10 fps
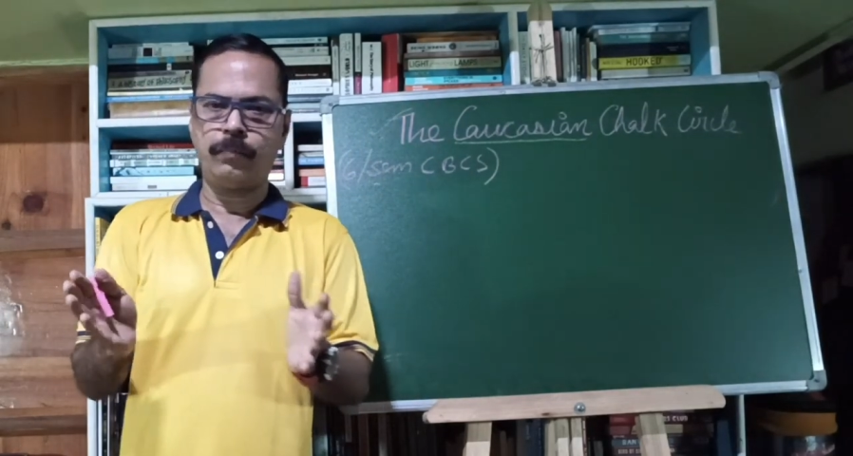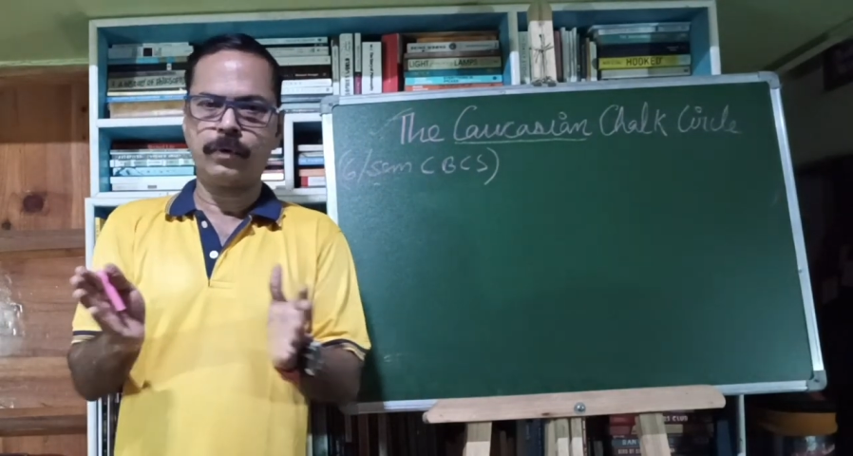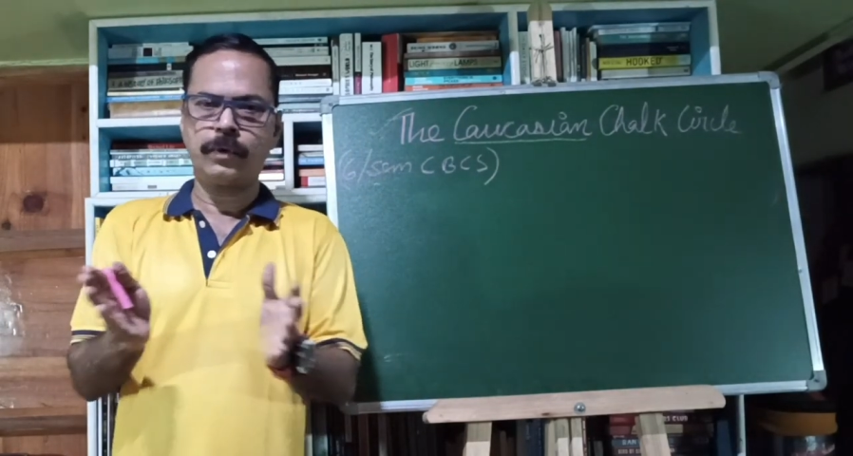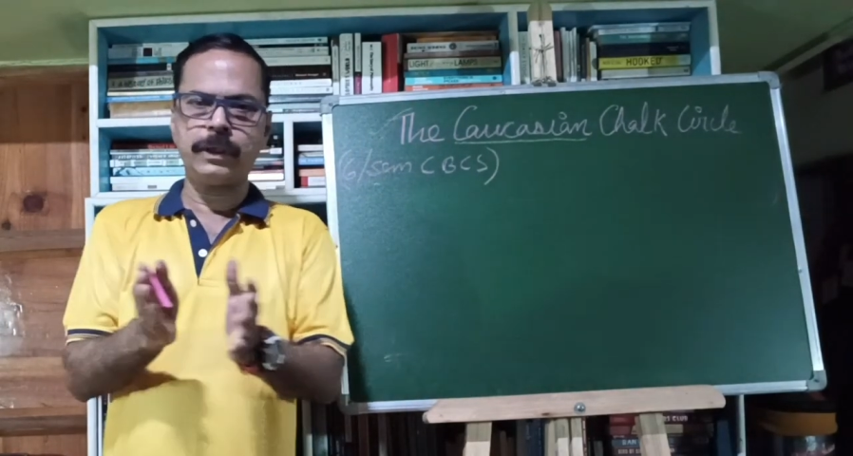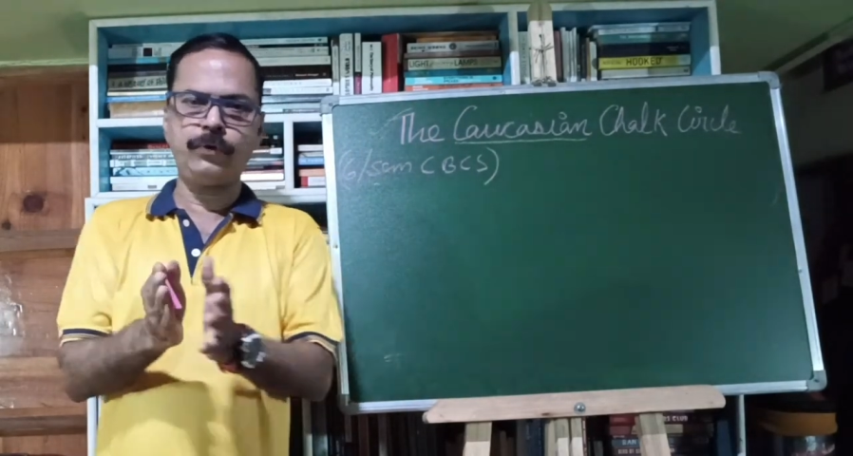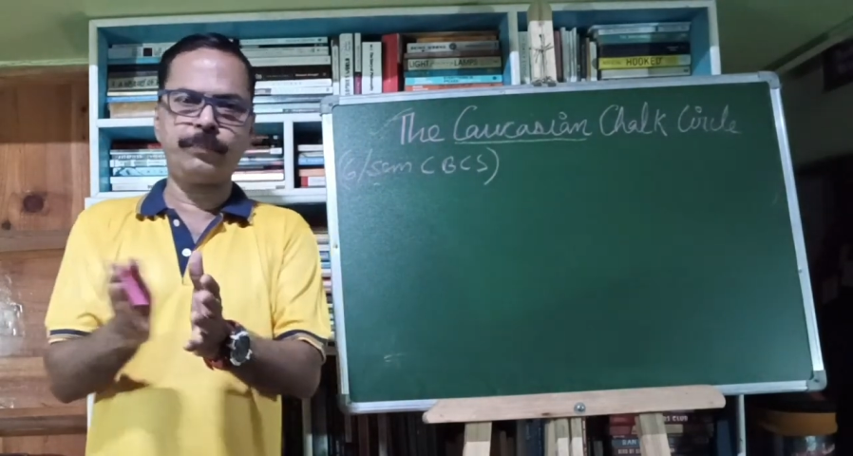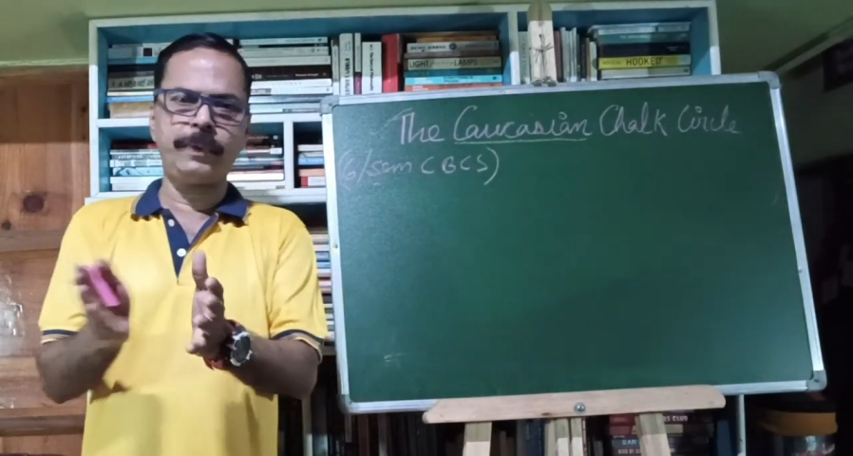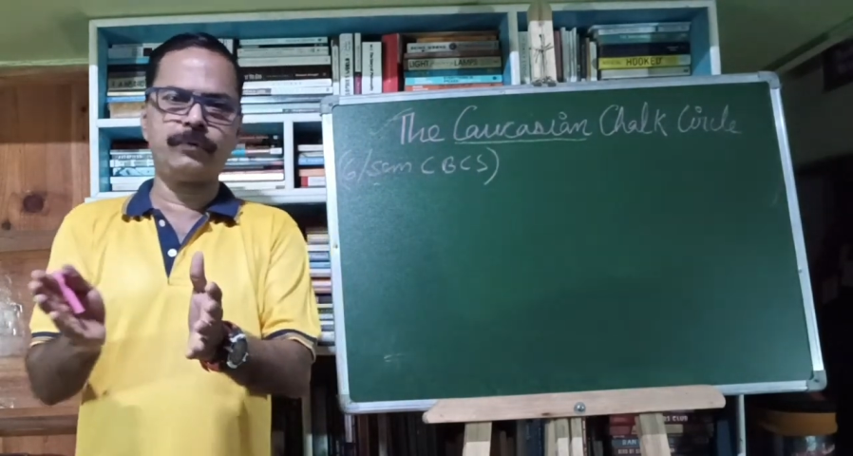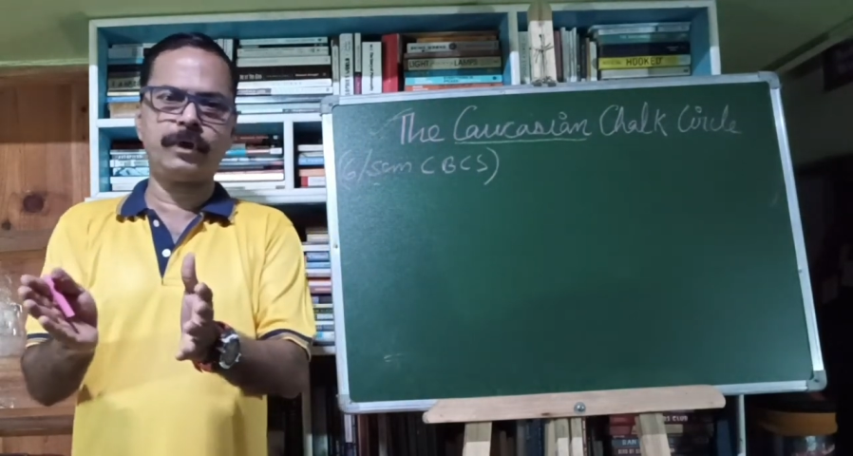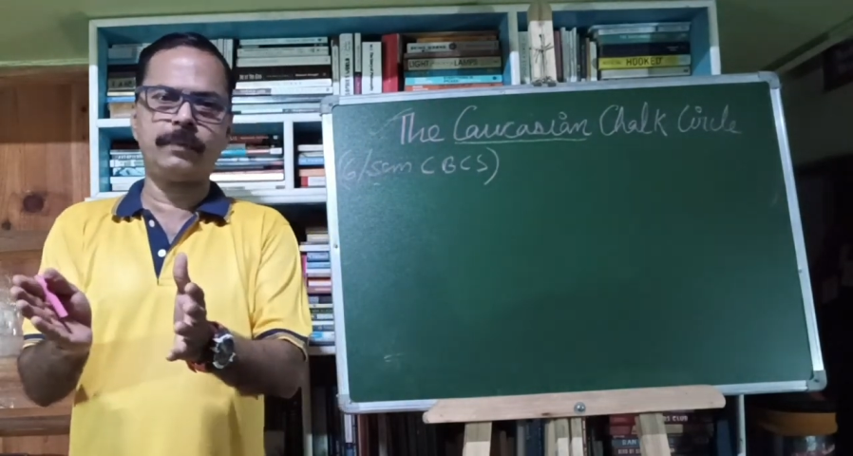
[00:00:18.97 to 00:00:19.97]
modern
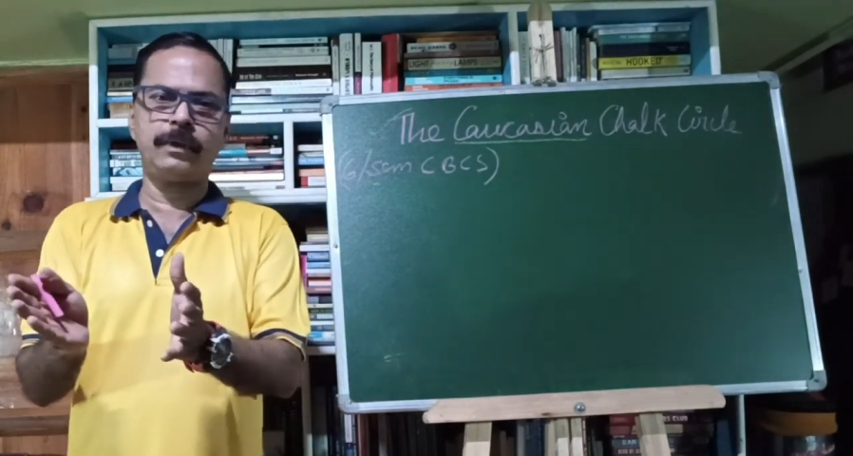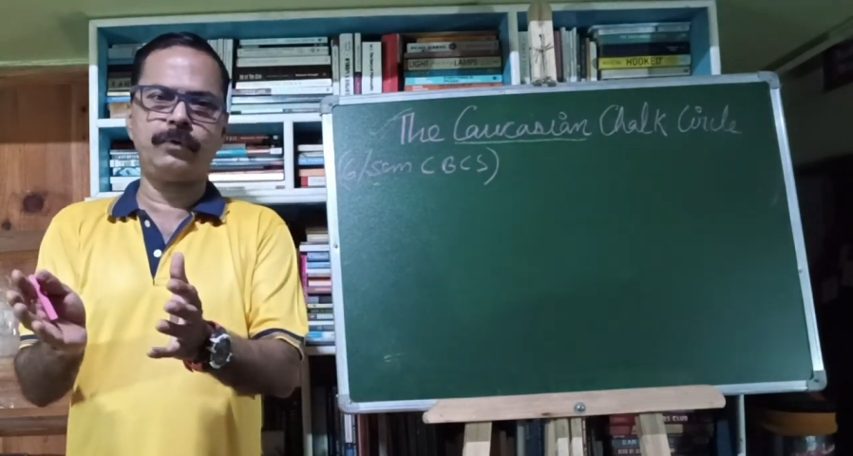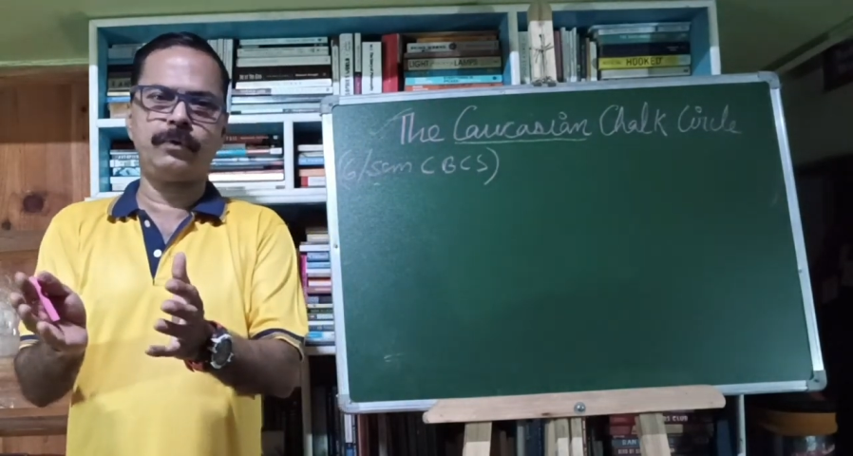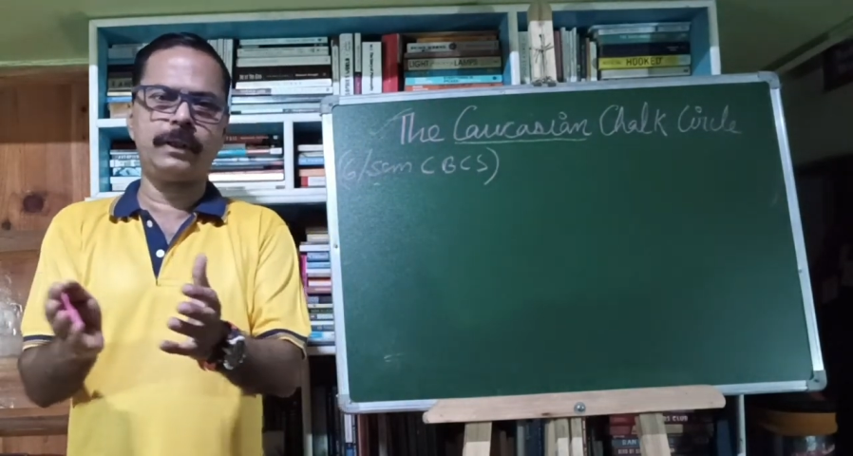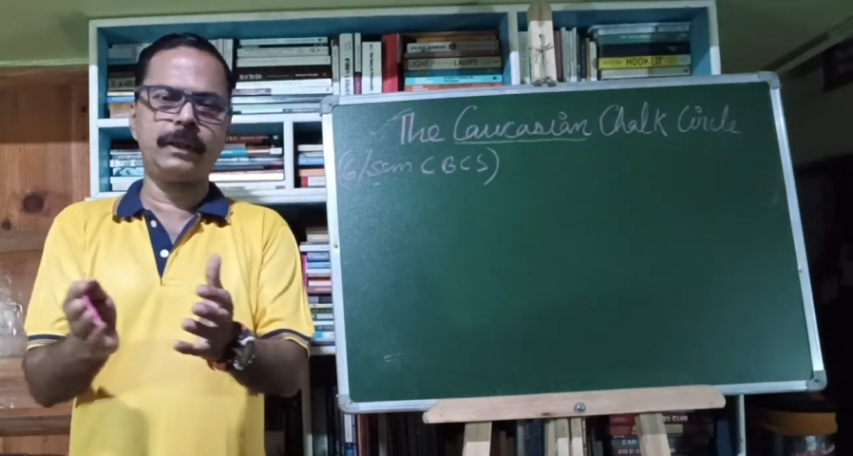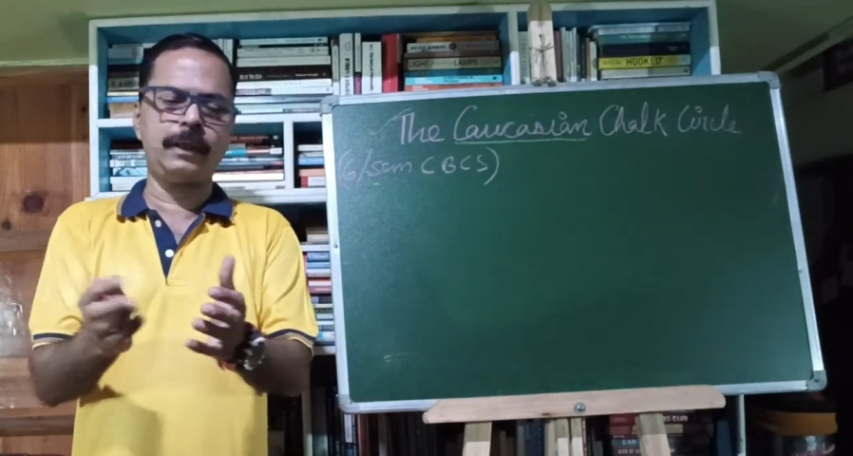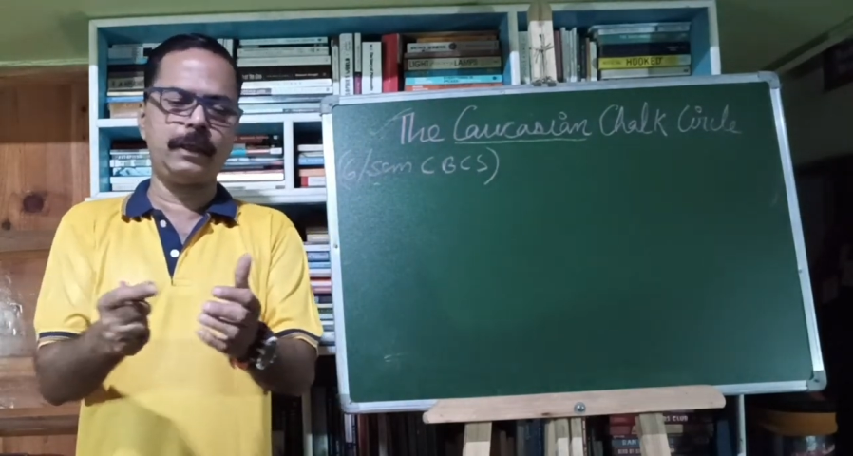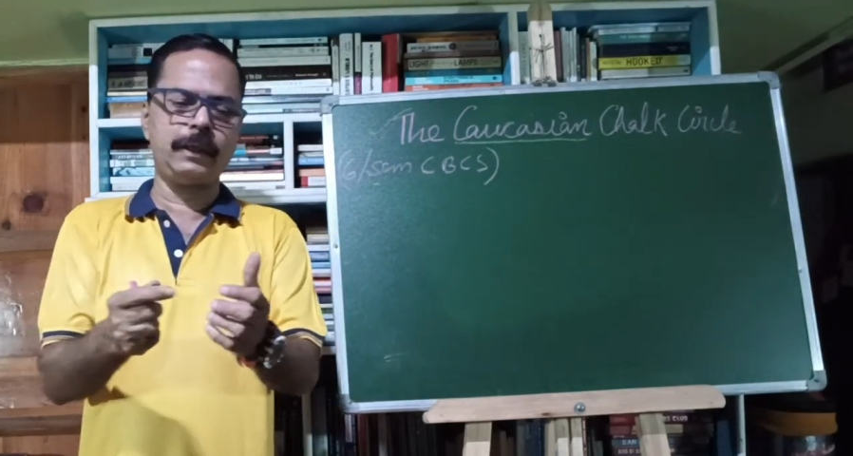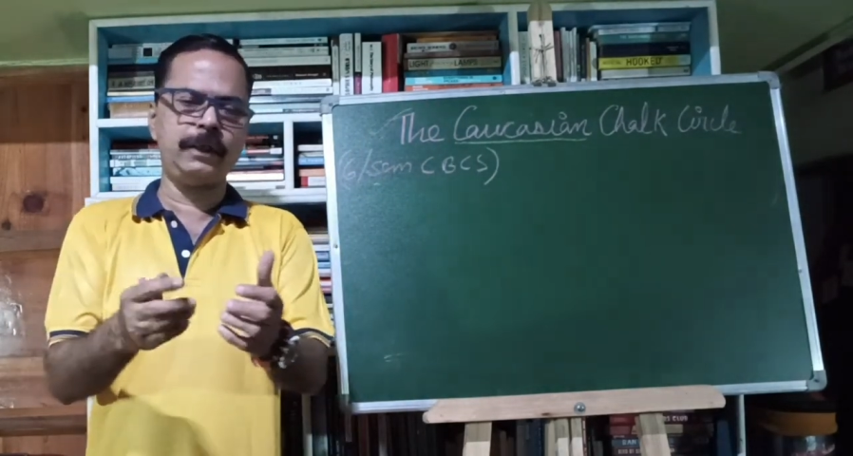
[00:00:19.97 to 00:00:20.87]
European drama you know it, uh,